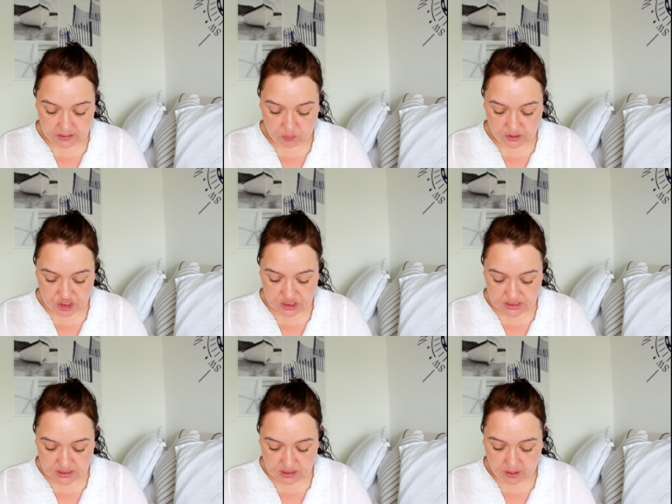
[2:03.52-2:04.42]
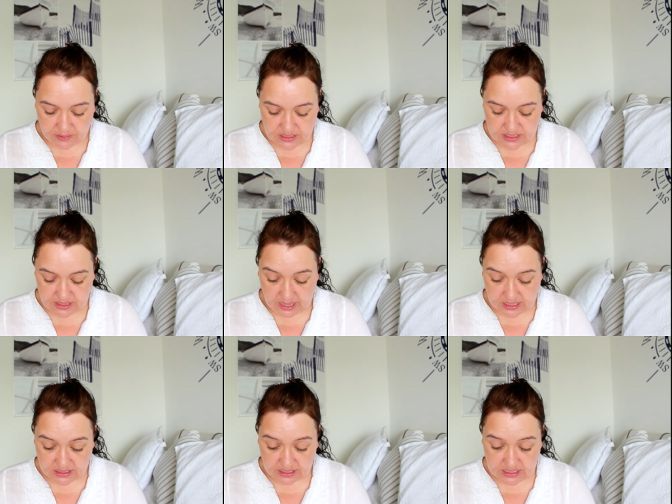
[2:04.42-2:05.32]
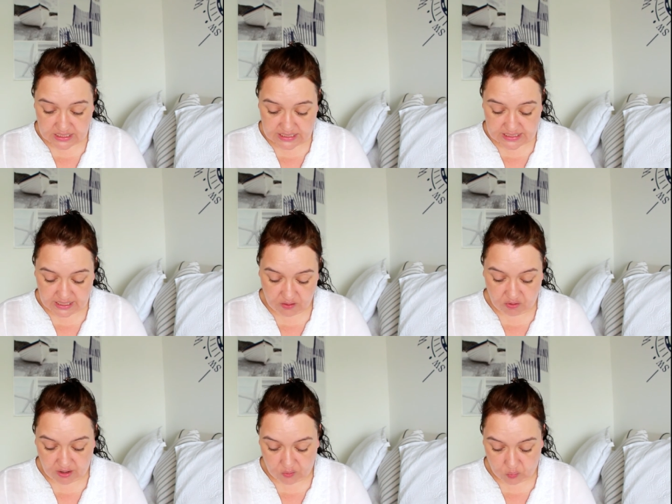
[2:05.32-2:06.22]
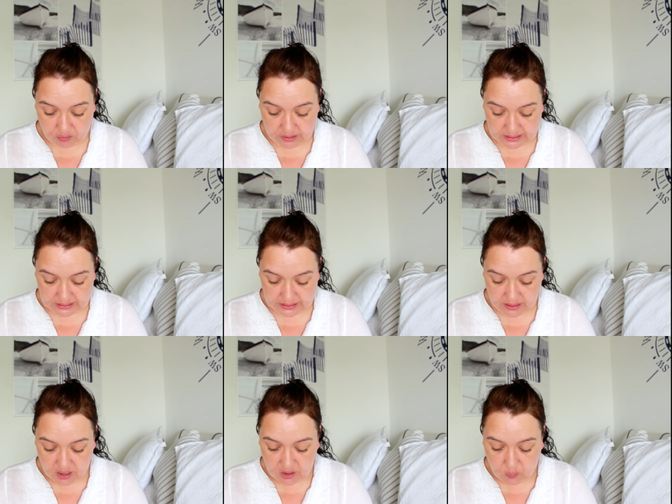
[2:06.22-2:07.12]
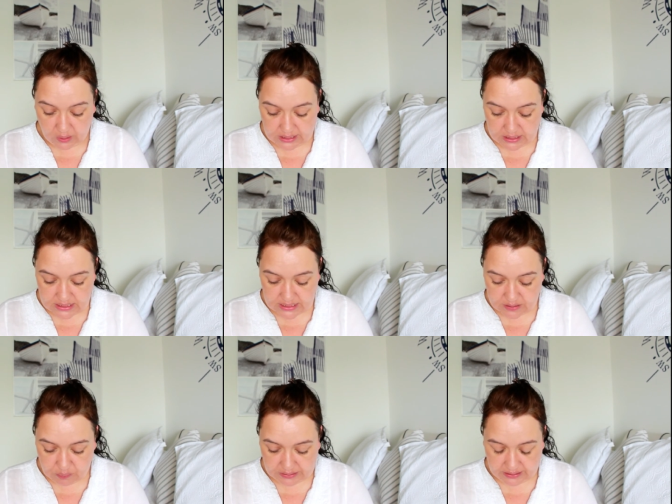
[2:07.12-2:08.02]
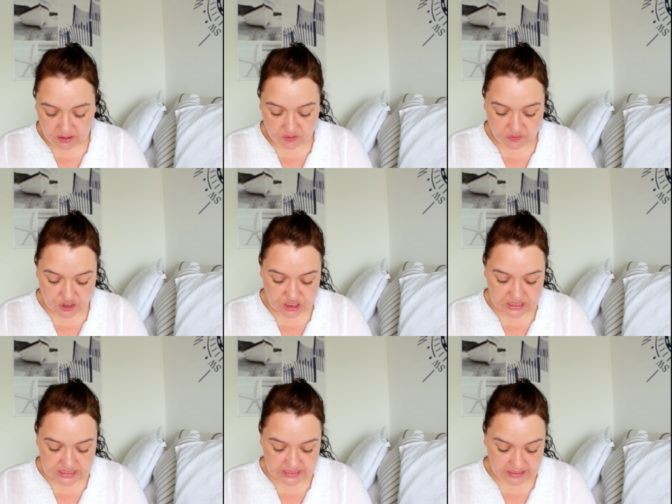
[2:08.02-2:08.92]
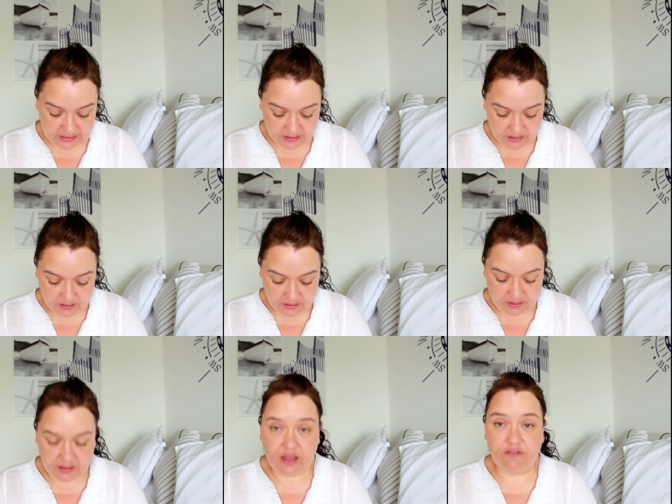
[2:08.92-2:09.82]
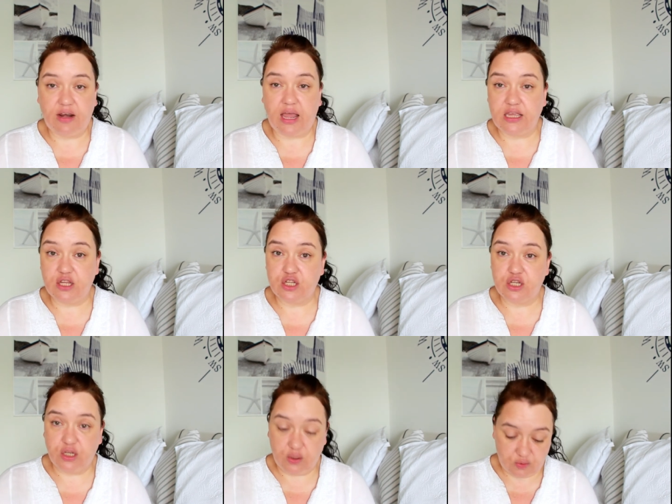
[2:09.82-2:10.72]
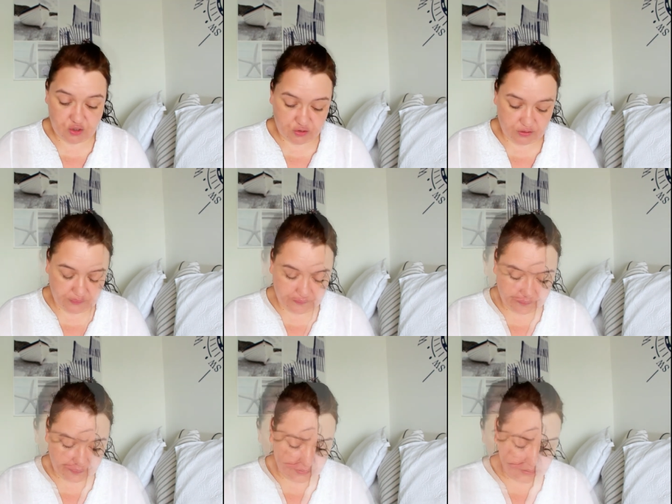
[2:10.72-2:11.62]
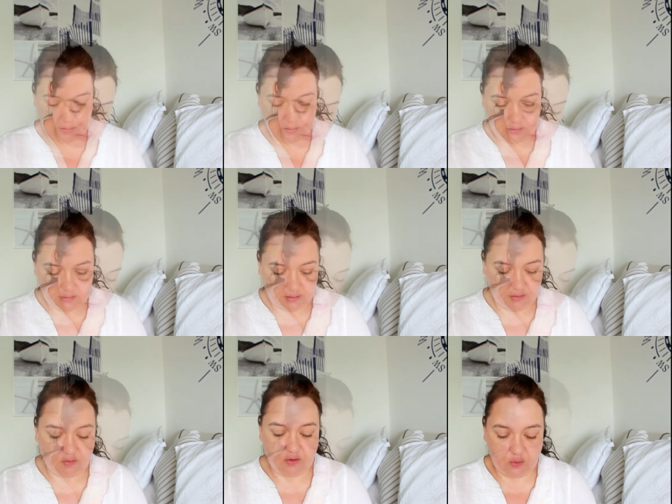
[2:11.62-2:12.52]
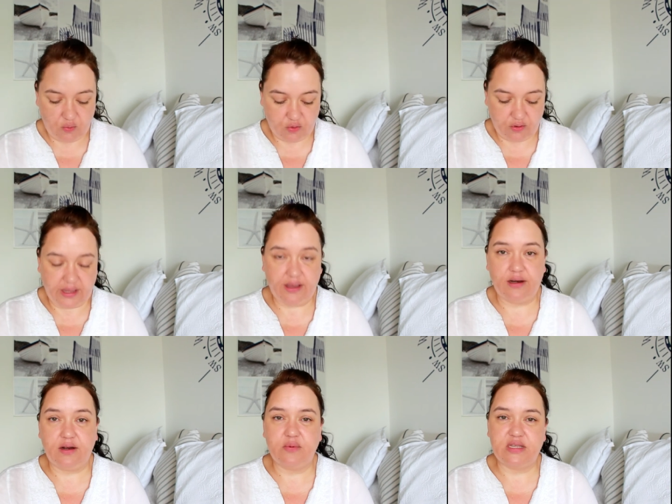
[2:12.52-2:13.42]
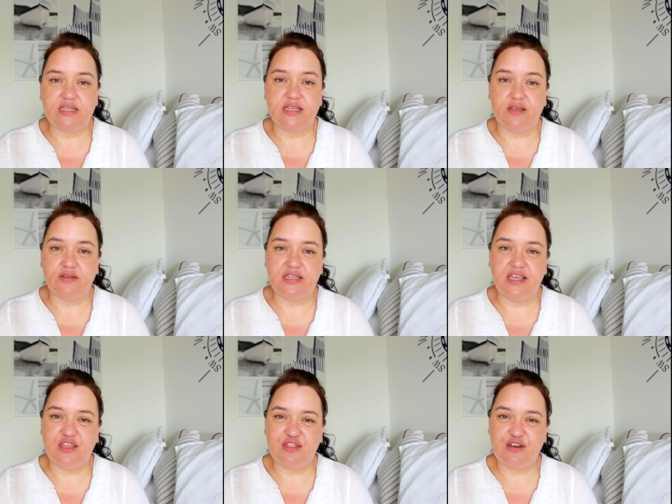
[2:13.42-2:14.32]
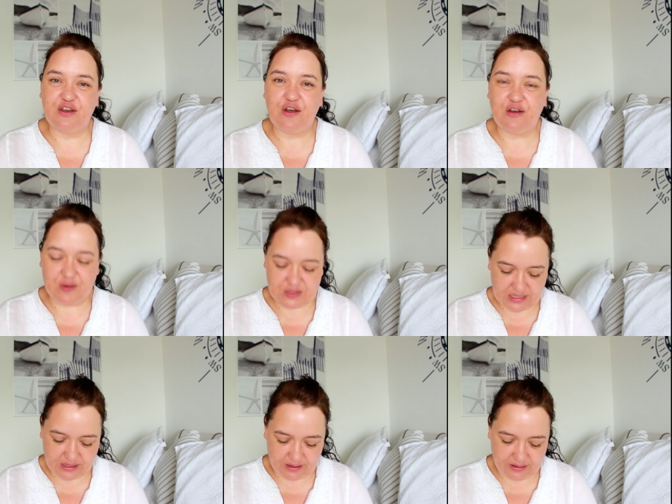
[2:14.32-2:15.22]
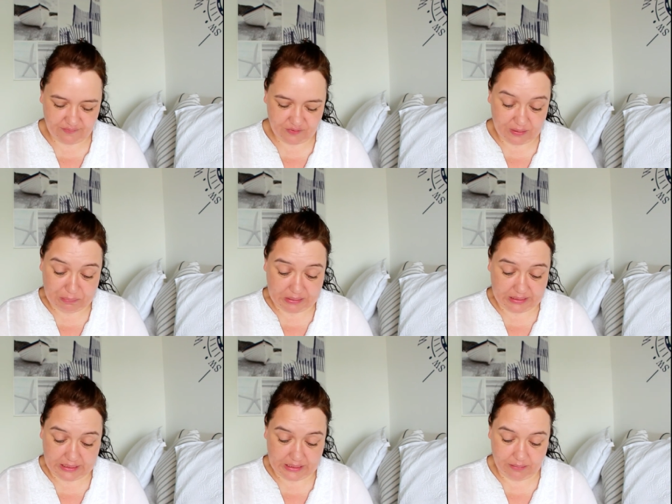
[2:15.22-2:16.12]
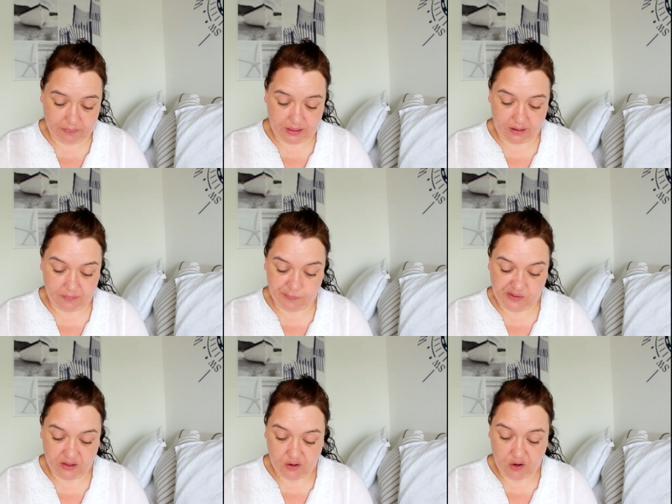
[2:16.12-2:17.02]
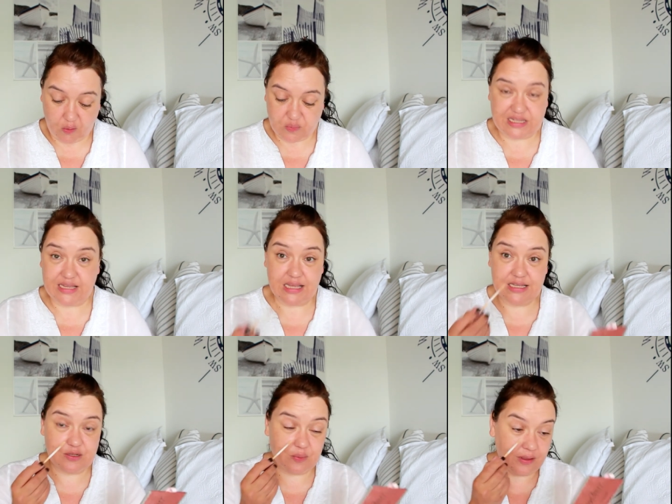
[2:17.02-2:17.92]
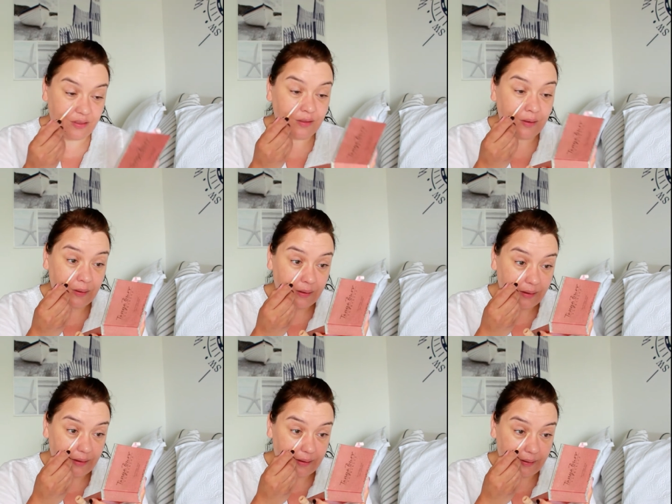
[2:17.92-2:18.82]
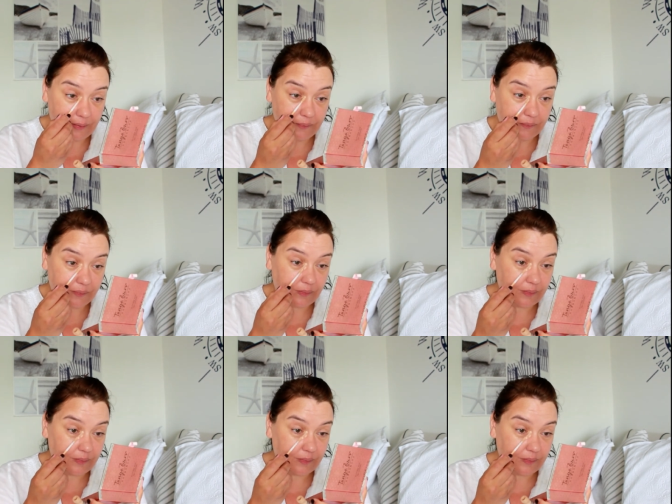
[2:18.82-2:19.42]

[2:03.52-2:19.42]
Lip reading: which is coming to the end, I can see, rather worryingly. Weightless Complete Coverage Concealer, and I have Light Neutral. I thought you were all getting a little bit sick of seeing the NARS that I've completely become obsessed with, as